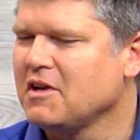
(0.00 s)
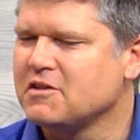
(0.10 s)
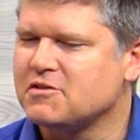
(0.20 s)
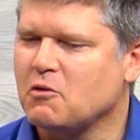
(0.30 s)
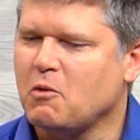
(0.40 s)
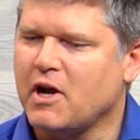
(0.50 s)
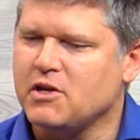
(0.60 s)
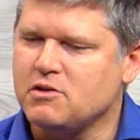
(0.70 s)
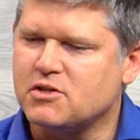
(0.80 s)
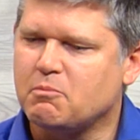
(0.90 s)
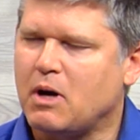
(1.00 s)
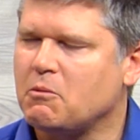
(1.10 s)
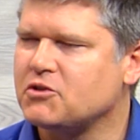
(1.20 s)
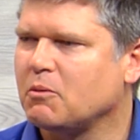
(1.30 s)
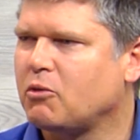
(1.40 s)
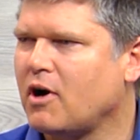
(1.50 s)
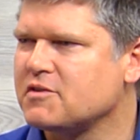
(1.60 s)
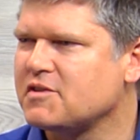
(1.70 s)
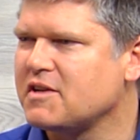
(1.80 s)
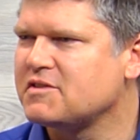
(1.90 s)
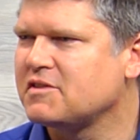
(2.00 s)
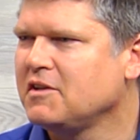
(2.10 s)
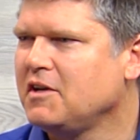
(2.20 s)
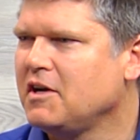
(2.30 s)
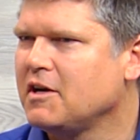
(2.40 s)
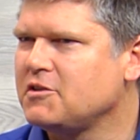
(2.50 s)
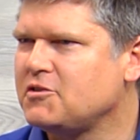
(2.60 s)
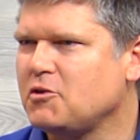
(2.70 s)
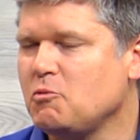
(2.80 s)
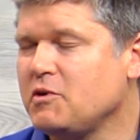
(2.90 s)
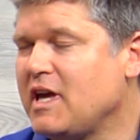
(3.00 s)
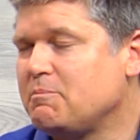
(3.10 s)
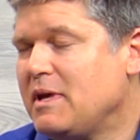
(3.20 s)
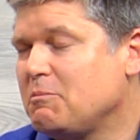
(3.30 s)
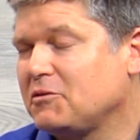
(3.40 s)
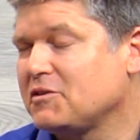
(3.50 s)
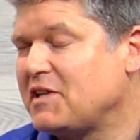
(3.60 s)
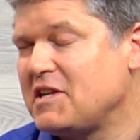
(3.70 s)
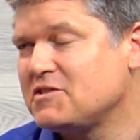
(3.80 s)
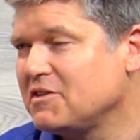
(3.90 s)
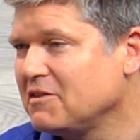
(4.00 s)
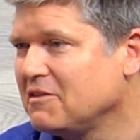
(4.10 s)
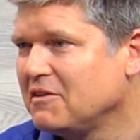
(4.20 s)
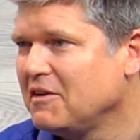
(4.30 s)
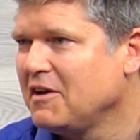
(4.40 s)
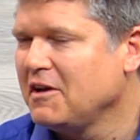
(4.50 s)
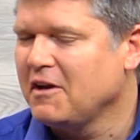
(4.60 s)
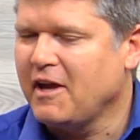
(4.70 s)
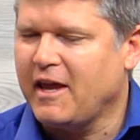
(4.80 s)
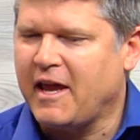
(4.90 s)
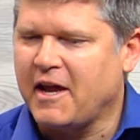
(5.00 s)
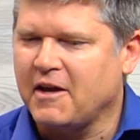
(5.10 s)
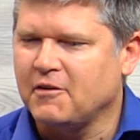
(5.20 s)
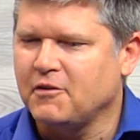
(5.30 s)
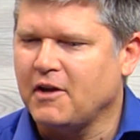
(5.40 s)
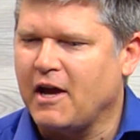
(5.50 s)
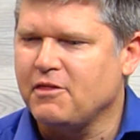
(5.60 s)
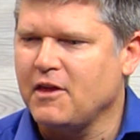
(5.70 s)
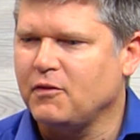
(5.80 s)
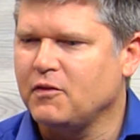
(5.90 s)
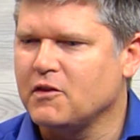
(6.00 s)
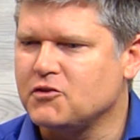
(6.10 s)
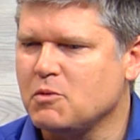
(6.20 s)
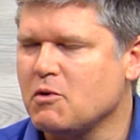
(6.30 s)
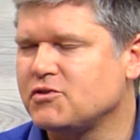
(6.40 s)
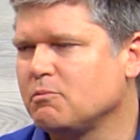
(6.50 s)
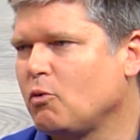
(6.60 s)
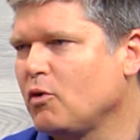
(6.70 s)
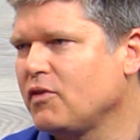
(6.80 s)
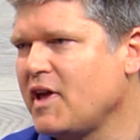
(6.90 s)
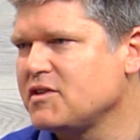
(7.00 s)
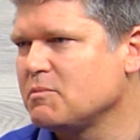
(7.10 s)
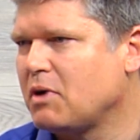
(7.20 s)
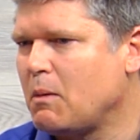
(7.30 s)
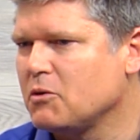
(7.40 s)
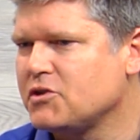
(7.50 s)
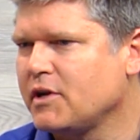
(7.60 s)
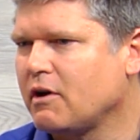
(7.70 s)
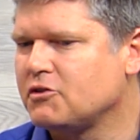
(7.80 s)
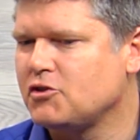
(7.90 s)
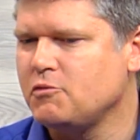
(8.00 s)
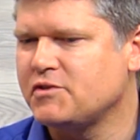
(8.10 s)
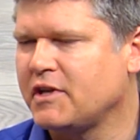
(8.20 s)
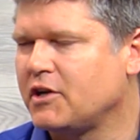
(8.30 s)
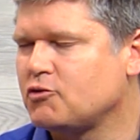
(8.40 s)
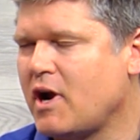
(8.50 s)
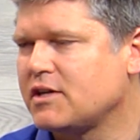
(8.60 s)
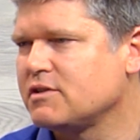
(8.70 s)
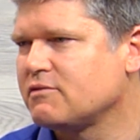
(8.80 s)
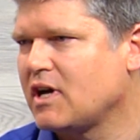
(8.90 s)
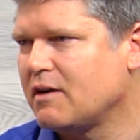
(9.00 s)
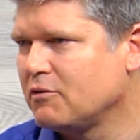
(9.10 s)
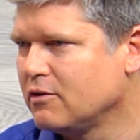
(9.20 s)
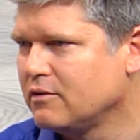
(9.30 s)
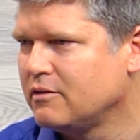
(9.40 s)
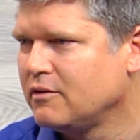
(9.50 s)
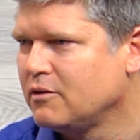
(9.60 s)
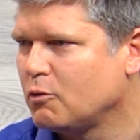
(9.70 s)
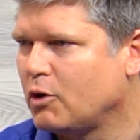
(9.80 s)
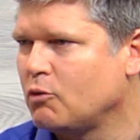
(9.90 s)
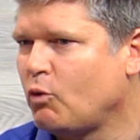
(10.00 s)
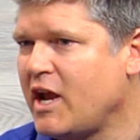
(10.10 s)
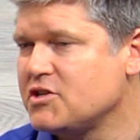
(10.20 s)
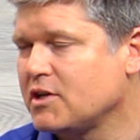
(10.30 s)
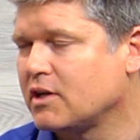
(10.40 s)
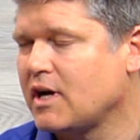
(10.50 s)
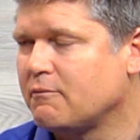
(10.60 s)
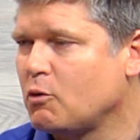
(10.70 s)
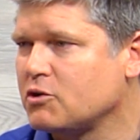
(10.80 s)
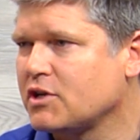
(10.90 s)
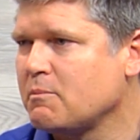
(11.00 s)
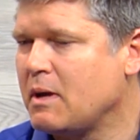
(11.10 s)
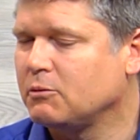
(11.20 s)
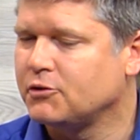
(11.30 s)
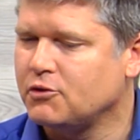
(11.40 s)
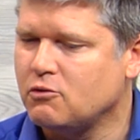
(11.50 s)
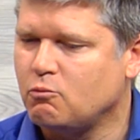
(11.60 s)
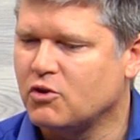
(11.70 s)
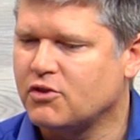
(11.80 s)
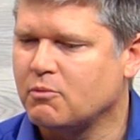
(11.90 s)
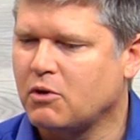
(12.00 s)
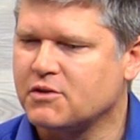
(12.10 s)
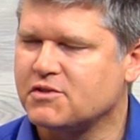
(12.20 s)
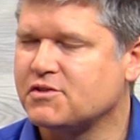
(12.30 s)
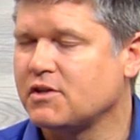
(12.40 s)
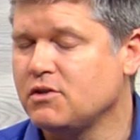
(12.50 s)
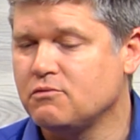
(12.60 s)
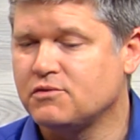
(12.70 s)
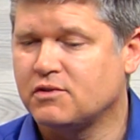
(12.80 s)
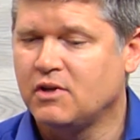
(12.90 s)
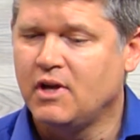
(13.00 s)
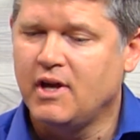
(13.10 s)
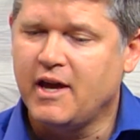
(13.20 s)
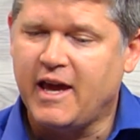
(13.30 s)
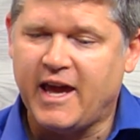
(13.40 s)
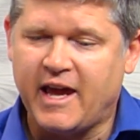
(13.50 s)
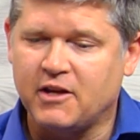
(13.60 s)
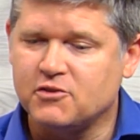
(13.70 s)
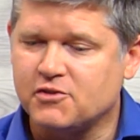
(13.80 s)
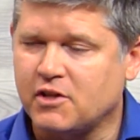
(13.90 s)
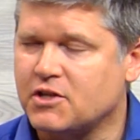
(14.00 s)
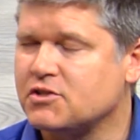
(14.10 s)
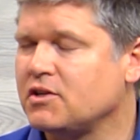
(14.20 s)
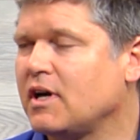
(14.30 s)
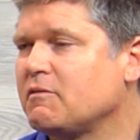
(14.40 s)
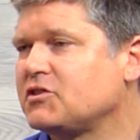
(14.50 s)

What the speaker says: So I use the publishing process to get people's attention, and I think the two most important things in publishing are choosing an attractive cover, or arranging a cover, which I'm able to do with the process I use, and selection of a